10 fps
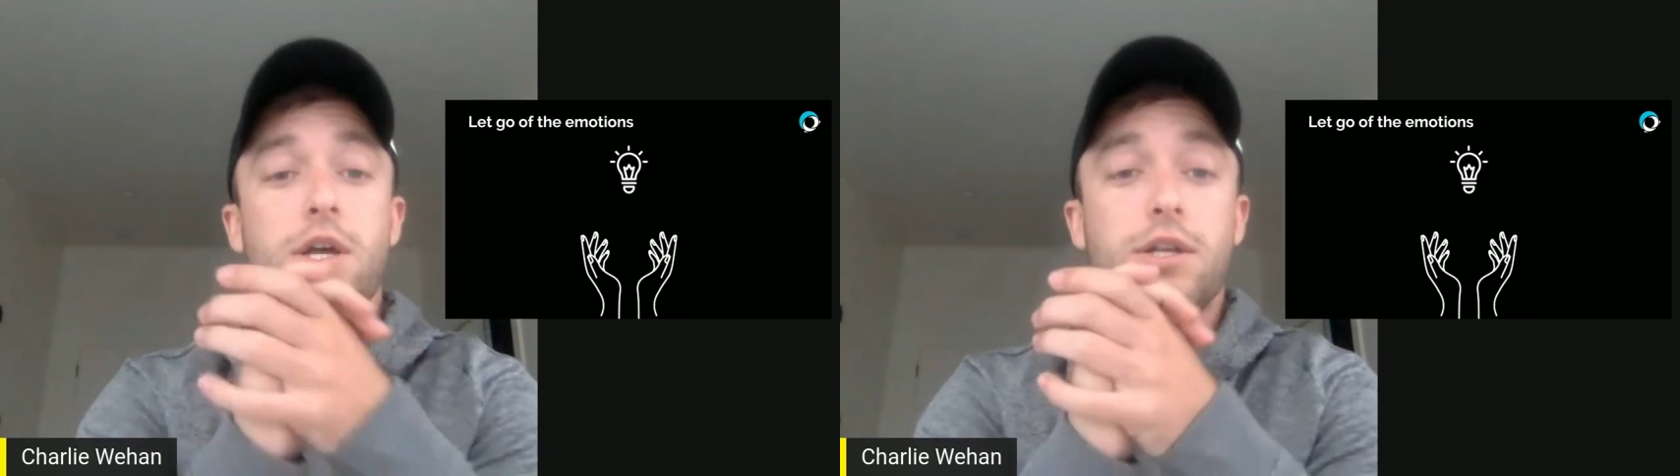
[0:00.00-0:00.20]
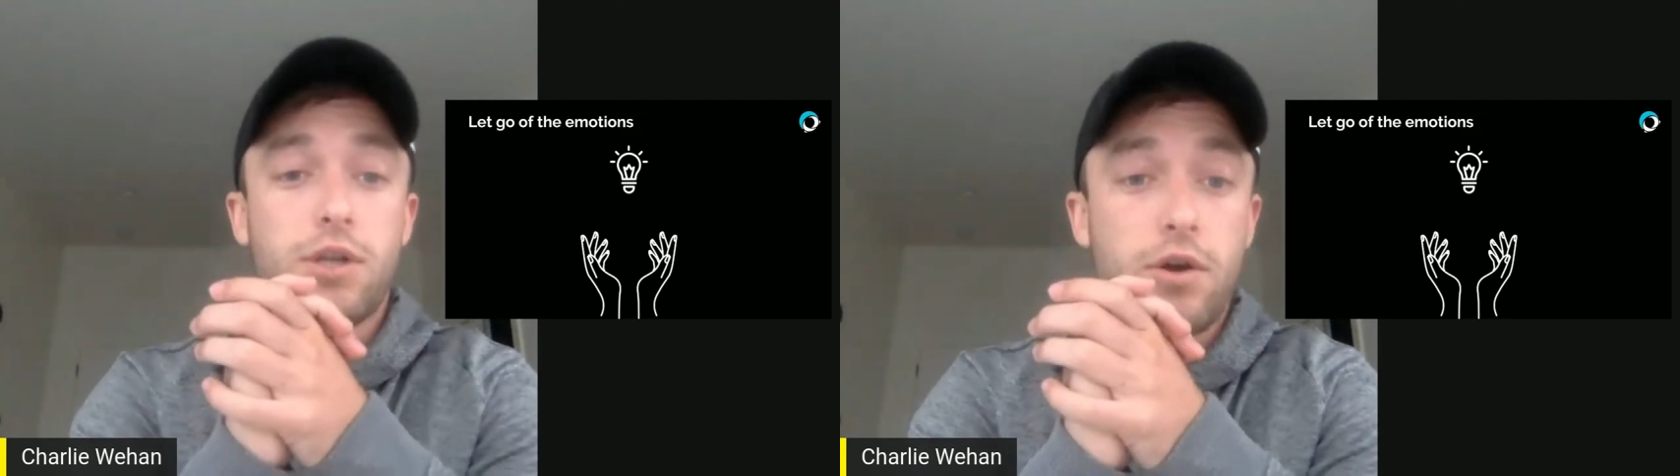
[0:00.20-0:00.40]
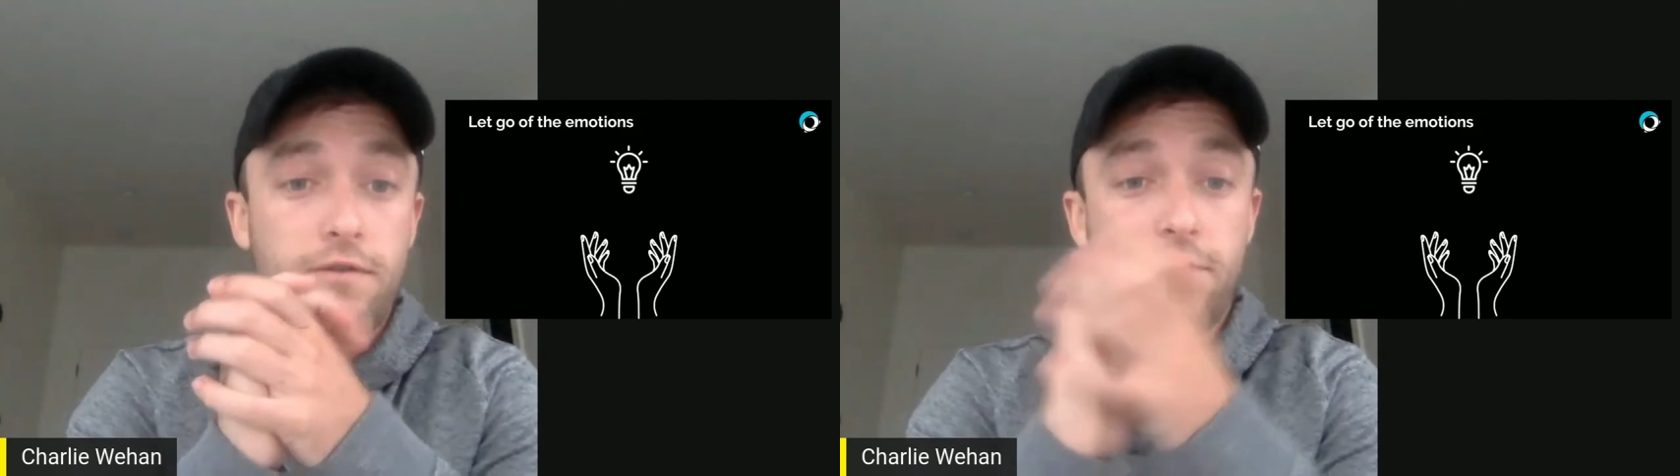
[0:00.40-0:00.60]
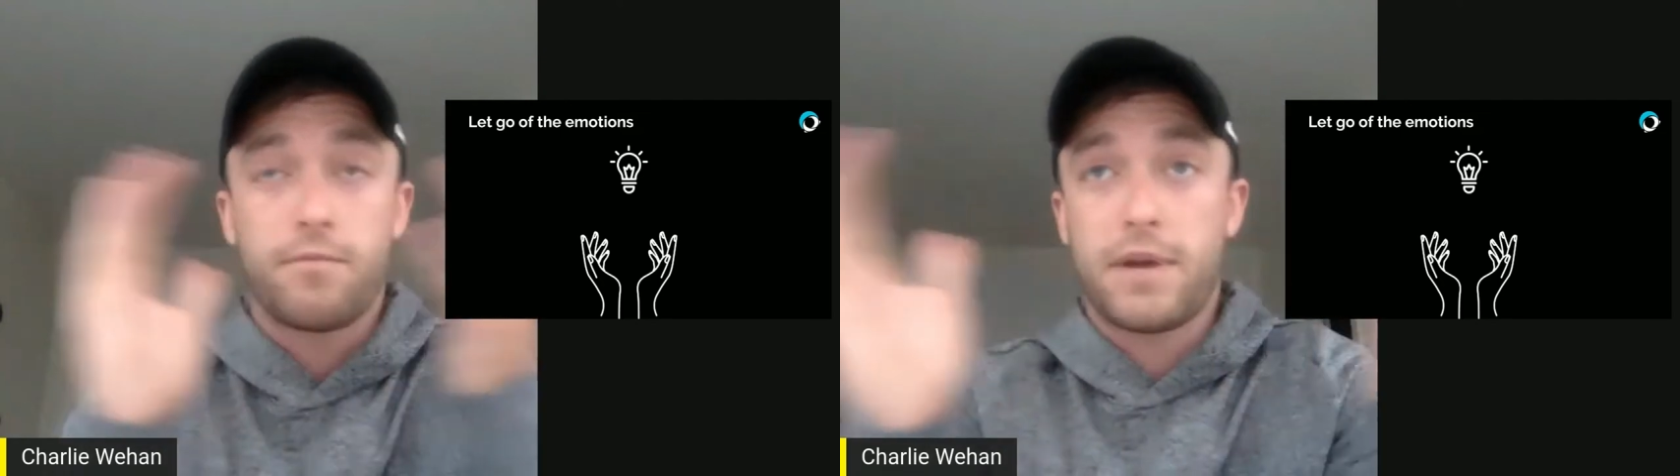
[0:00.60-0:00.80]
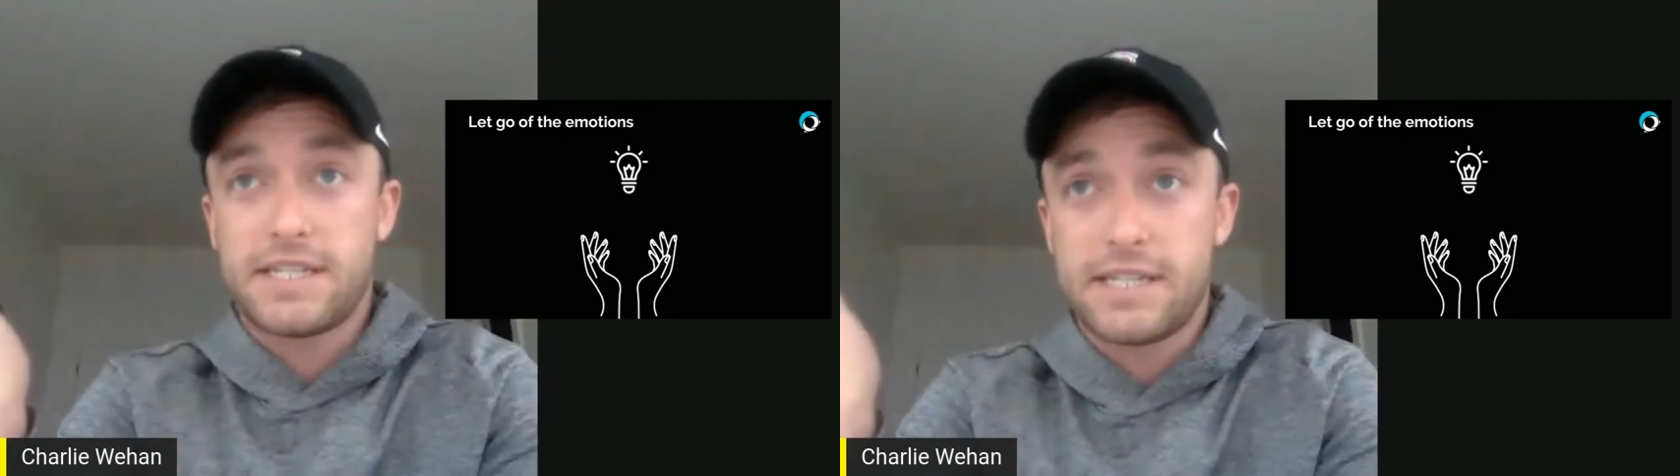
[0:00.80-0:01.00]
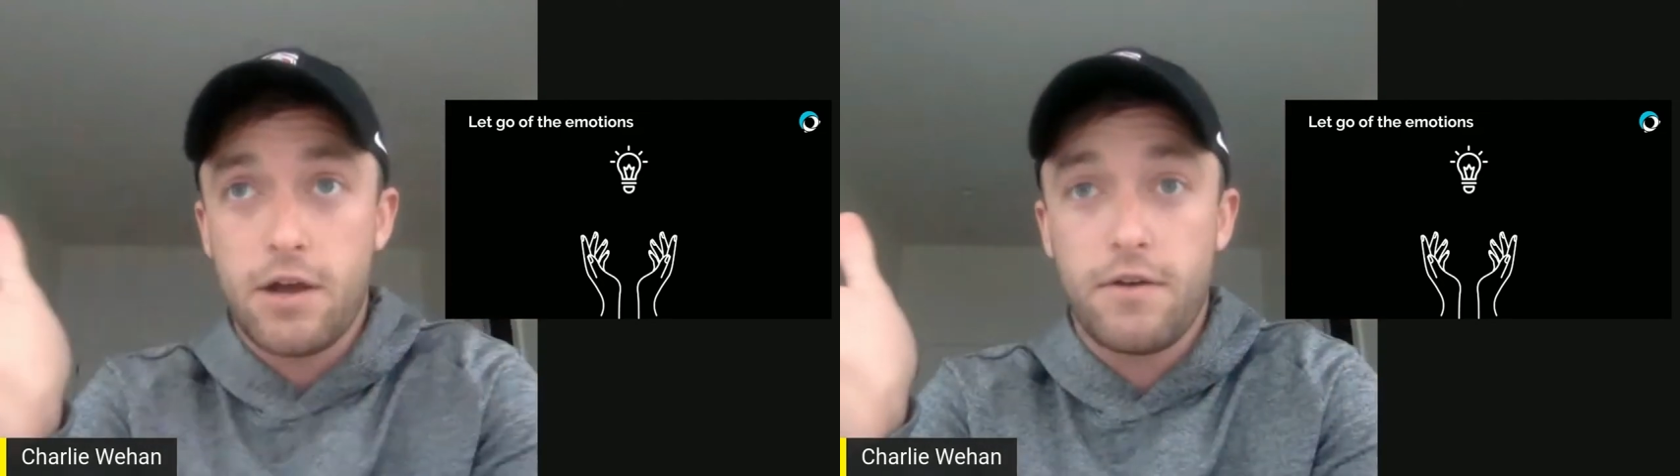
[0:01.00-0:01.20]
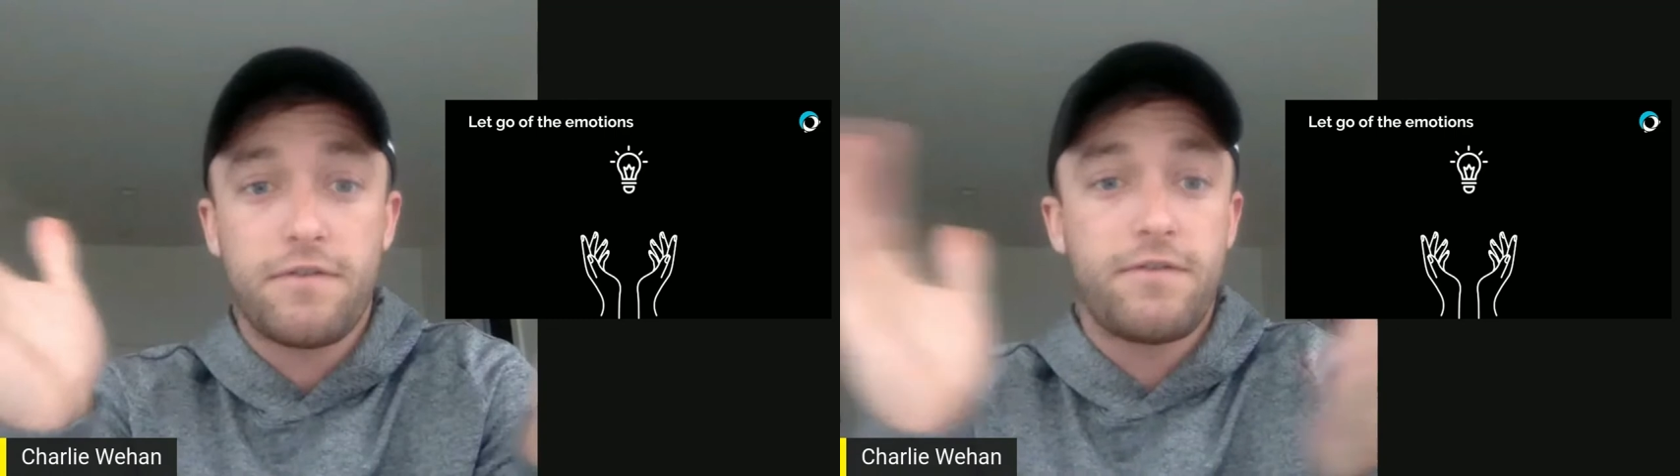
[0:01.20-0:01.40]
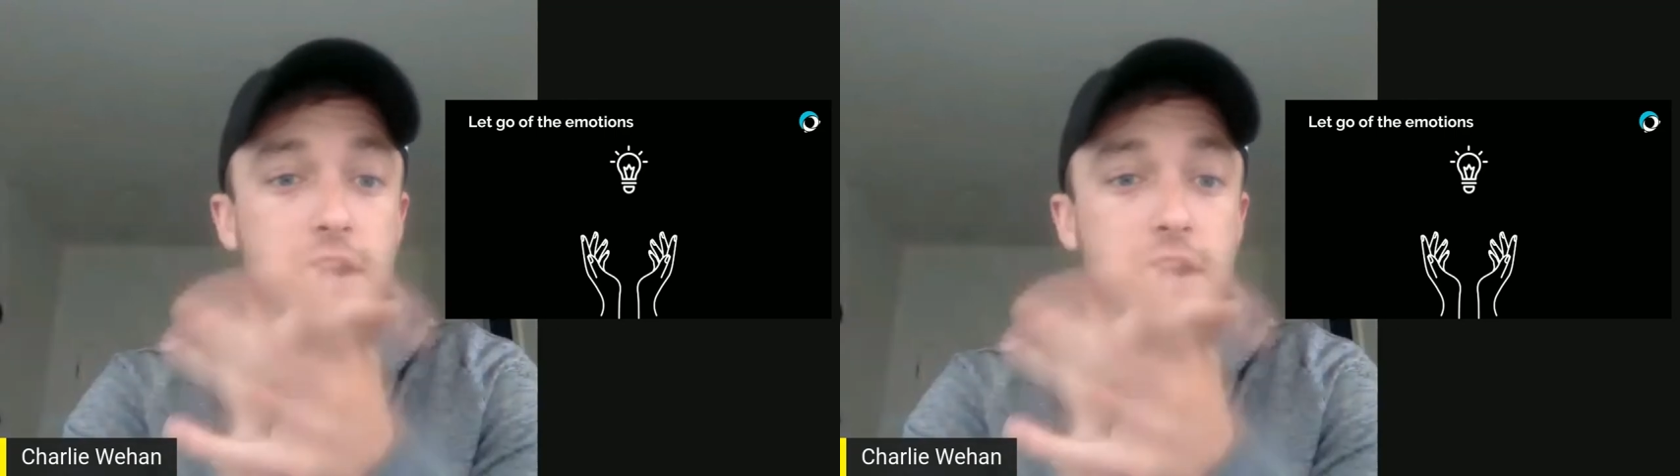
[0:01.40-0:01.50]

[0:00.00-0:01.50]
So for myself